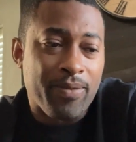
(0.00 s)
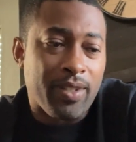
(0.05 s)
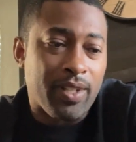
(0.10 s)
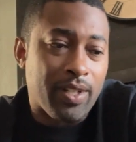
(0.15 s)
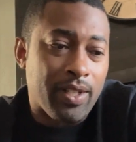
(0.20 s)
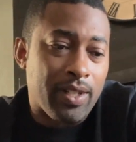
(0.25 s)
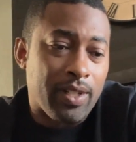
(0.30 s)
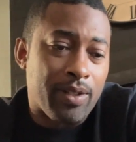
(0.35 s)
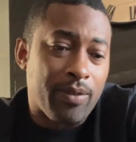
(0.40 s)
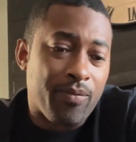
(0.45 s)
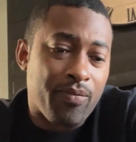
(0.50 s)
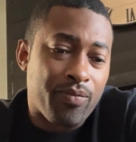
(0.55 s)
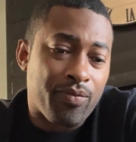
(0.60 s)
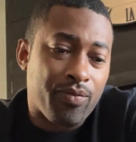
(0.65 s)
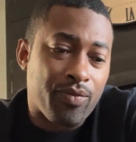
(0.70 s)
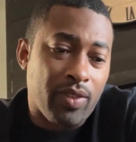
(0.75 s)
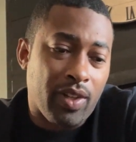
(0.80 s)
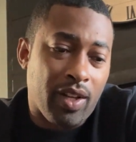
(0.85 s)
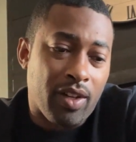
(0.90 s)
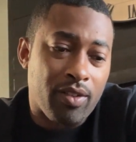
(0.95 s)
I
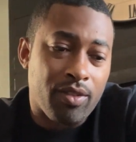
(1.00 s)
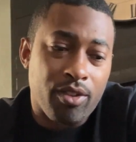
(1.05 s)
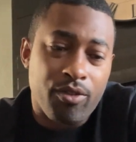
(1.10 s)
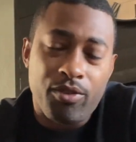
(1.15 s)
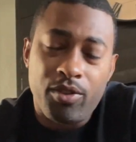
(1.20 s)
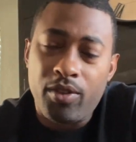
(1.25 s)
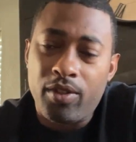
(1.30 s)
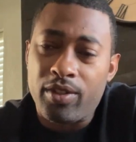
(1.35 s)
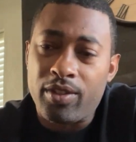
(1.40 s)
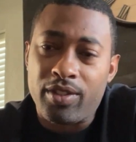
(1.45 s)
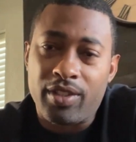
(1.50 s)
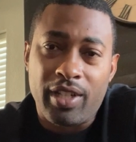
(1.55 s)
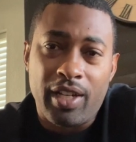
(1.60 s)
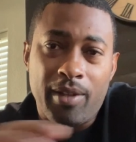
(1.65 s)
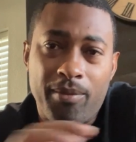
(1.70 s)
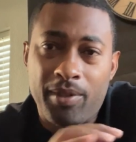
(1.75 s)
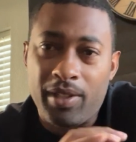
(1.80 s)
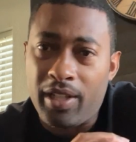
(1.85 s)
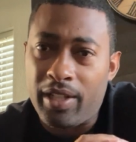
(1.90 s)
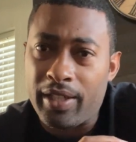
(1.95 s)
don't know if you
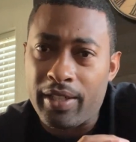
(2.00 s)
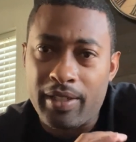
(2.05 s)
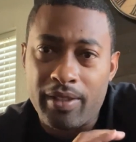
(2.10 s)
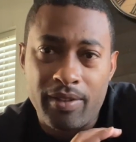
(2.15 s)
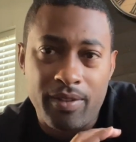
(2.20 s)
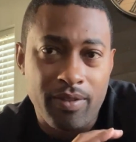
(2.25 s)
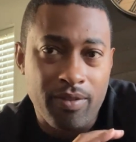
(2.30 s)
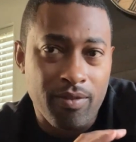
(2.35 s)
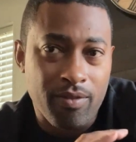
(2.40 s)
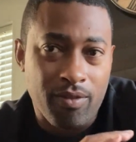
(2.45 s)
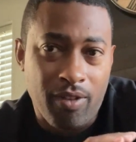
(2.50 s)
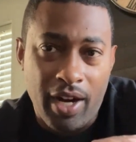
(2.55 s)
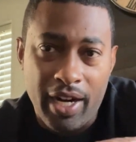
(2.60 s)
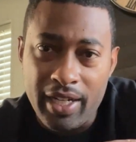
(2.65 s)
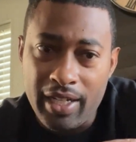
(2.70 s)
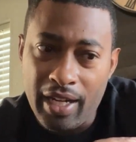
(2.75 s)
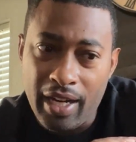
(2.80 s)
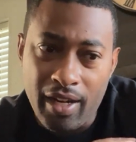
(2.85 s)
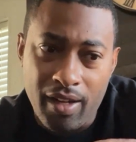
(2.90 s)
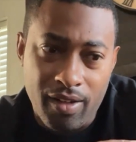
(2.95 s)
understand, but like right
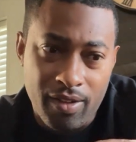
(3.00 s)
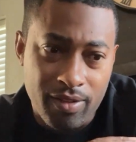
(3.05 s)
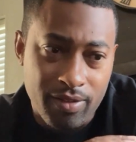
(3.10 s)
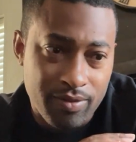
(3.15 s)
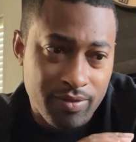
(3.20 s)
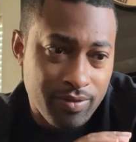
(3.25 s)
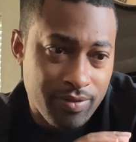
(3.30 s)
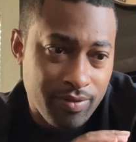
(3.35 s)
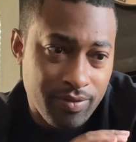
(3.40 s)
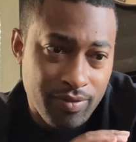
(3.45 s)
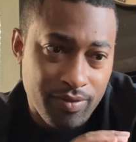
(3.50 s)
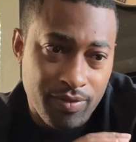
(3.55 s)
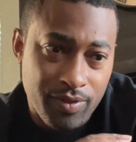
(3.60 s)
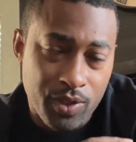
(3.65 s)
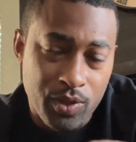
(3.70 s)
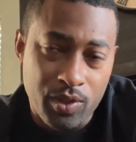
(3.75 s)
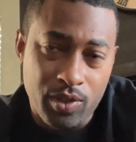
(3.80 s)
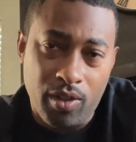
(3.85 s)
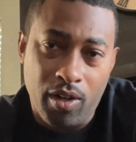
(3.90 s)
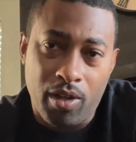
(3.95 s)
now,
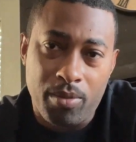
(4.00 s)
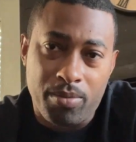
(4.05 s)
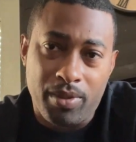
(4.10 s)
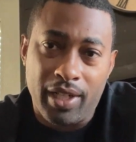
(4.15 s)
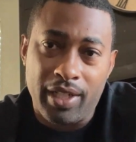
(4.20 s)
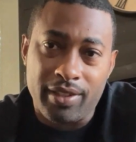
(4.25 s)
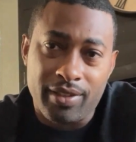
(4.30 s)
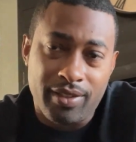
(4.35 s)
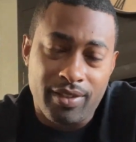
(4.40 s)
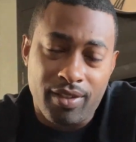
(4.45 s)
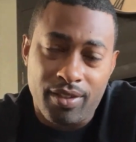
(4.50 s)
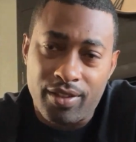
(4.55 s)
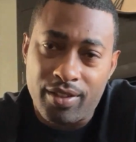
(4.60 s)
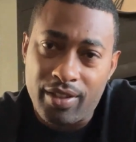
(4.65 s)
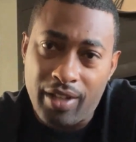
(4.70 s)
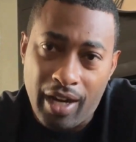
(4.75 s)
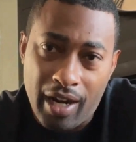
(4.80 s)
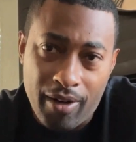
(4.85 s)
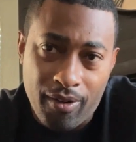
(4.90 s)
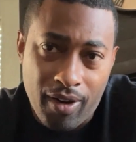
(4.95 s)
used car prices are
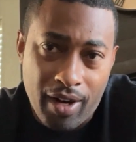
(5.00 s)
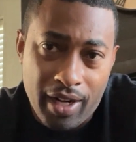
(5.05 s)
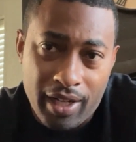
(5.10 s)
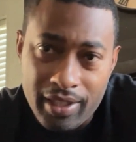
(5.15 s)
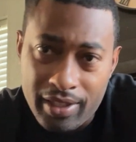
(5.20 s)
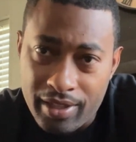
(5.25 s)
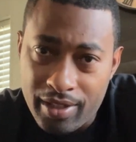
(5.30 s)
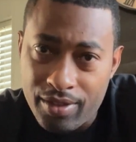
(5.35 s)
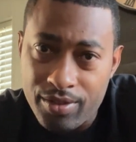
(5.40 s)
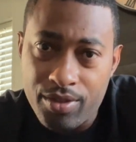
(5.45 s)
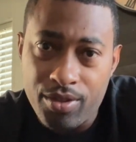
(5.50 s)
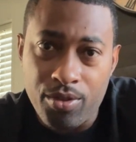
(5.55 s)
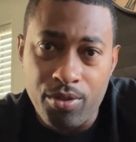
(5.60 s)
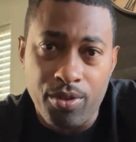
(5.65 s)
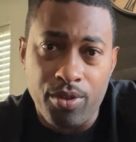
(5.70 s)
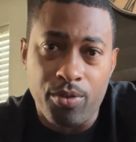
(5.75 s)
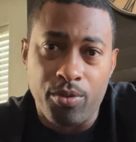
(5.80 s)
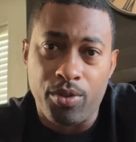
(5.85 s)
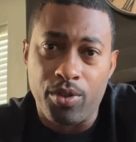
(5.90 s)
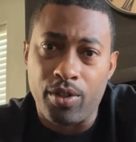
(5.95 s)
skyrocketed. They're through
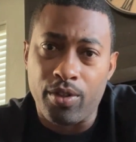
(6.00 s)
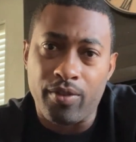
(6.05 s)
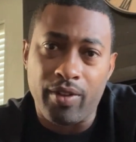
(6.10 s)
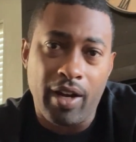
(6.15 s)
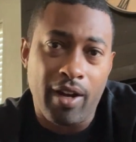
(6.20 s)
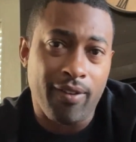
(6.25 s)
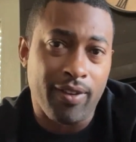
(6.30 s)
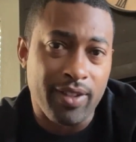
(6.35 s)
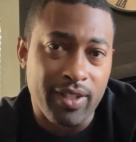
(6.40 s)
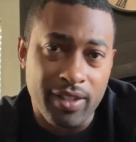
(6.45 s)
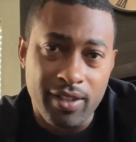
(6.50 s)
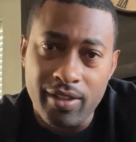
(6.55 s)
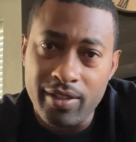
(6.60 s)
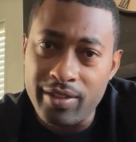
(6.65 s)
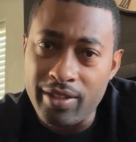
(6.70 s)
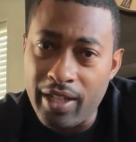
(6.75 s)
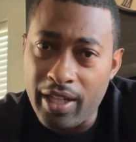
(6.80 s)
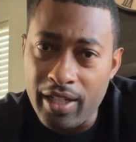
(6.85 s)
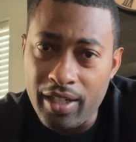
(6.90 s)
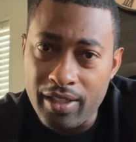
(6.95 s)
the roof. Everything they're
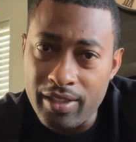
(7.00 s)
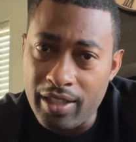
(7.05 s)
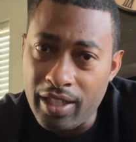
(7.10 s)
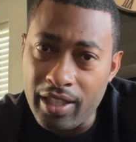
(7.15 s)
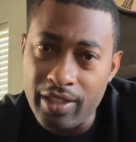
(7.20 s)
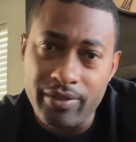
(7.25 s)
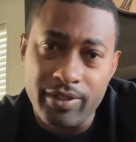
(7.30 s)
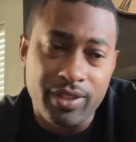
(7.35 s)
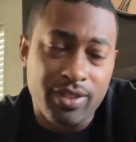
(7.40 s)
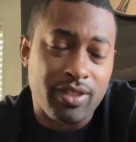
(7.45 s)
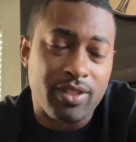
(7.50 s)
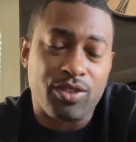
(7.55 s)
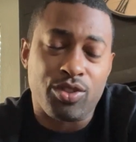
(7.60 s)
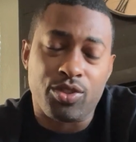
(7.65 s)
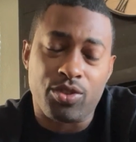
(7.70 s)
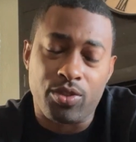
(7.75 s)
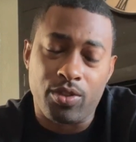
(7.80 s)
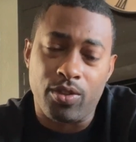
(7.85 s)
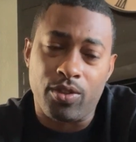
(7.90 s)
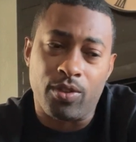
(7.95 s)
saying on television is
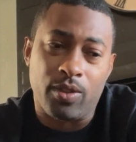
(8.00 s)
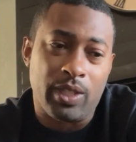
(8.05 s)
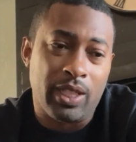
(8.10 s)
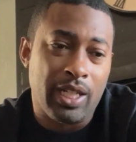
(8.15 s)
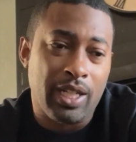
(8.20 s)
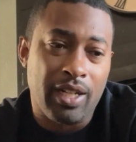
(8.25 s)
true.